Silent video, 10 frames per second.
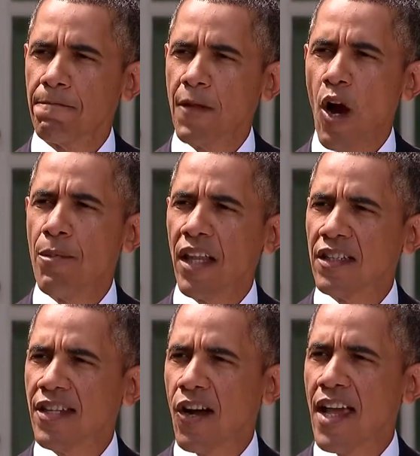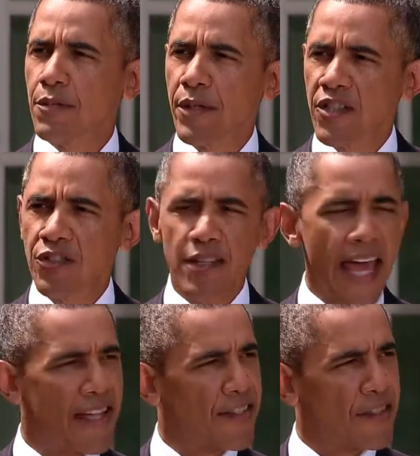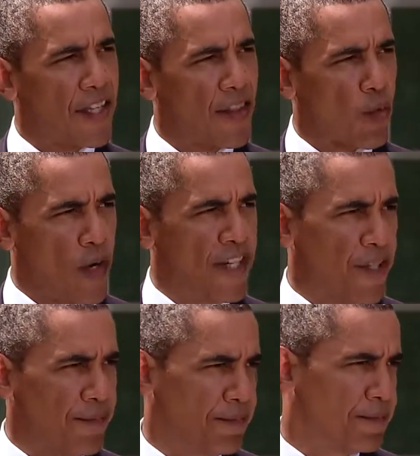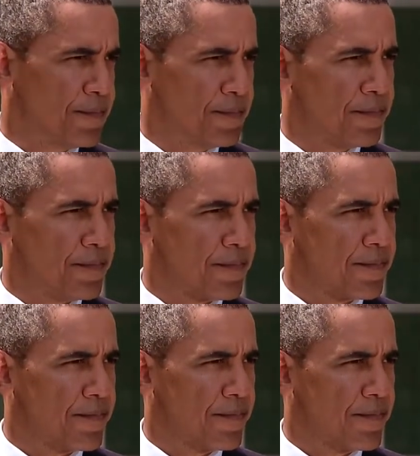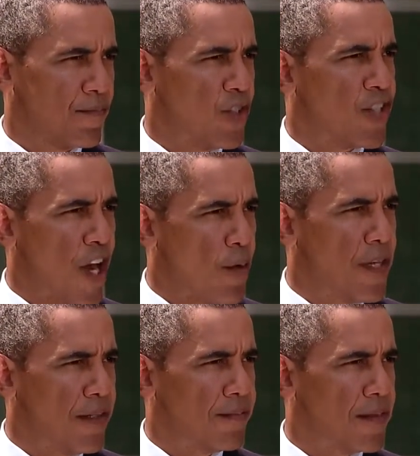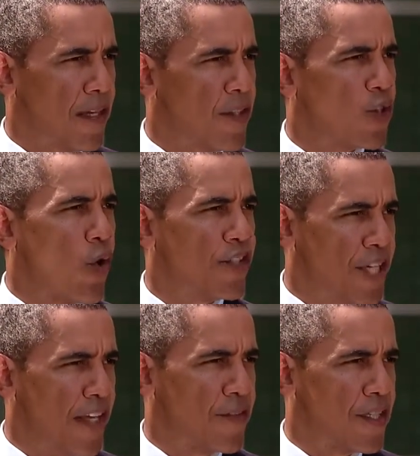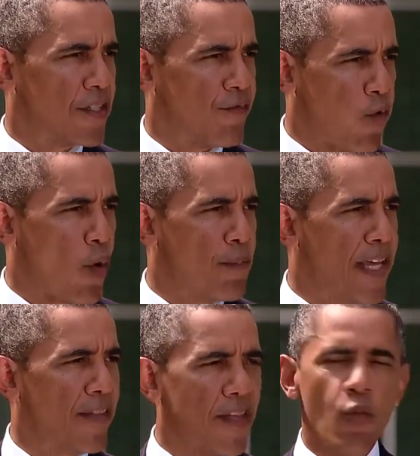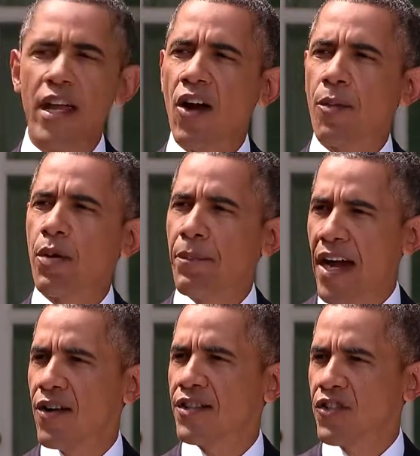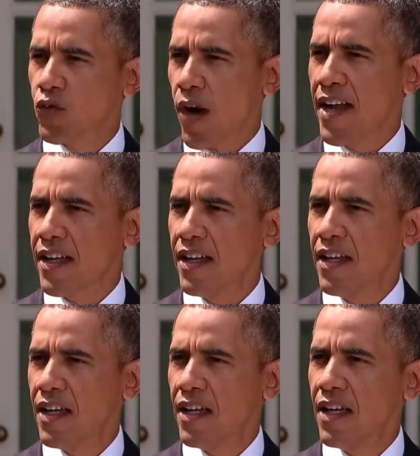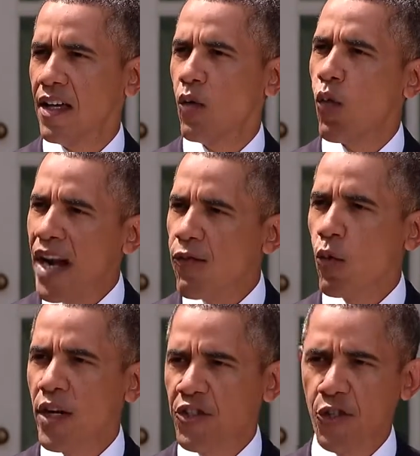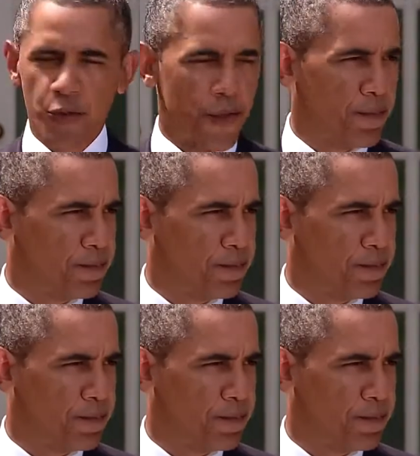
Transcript: Our military has positioned assets in the region. The chairman of the Joint Chiefs has informed me that we are prepared to strike whenever we choose.